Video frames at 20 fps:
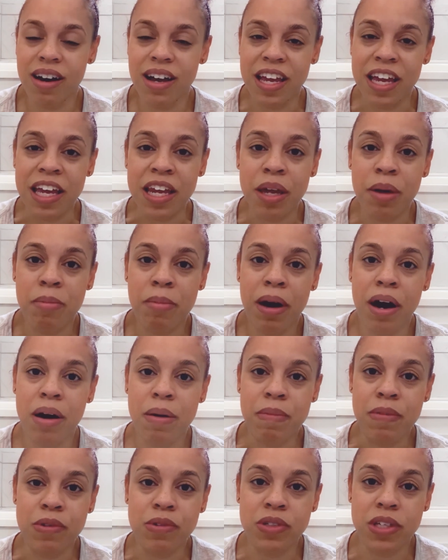Any mom
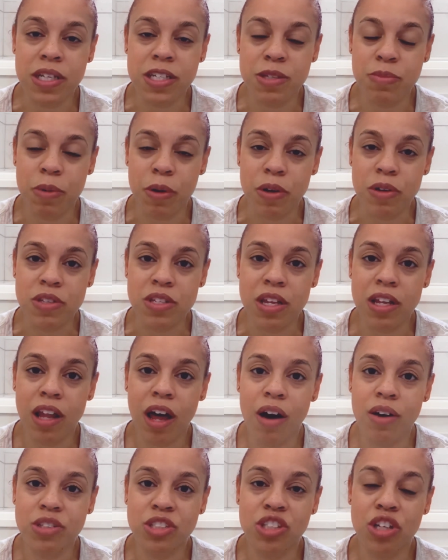who's experienced a
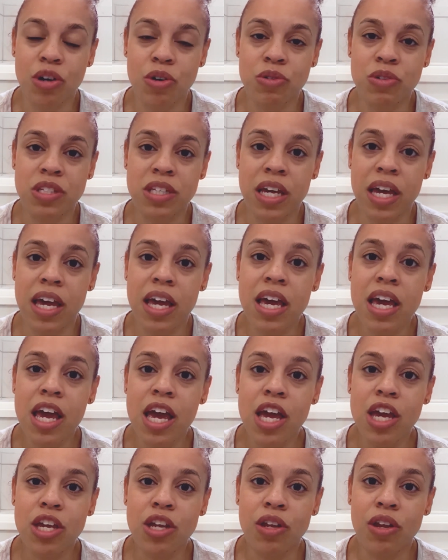loss knows that,
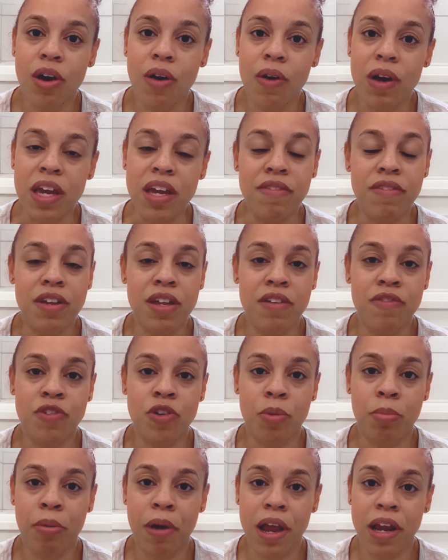even if
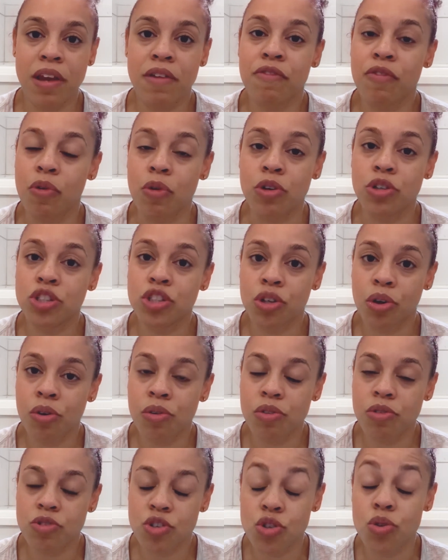you're pregnant for a
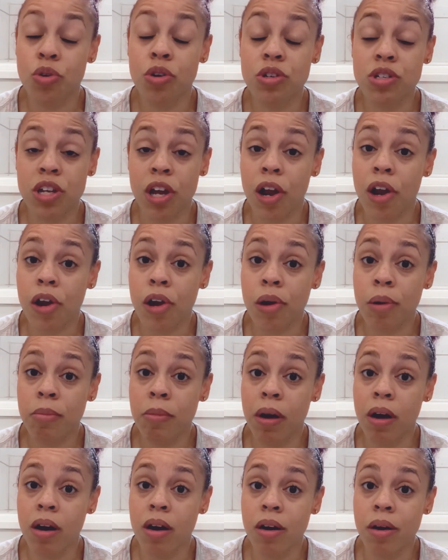short term,
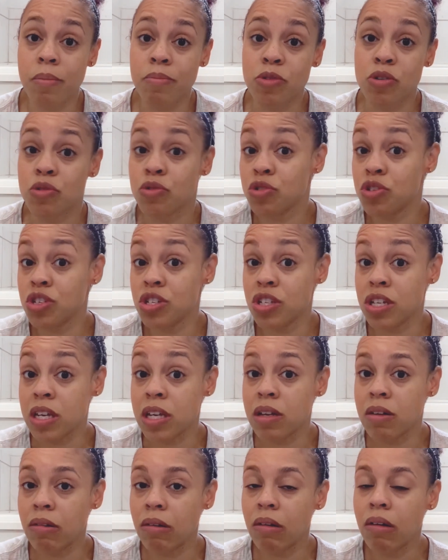you're
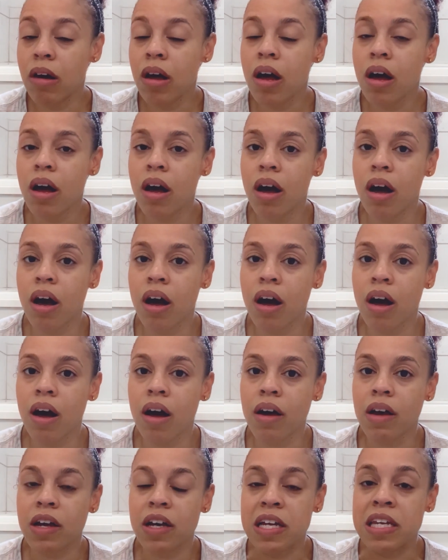still
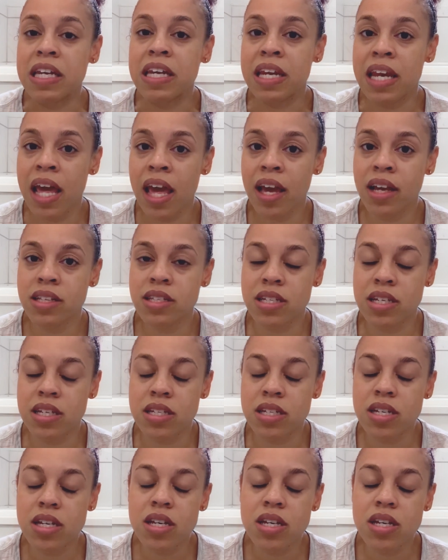connected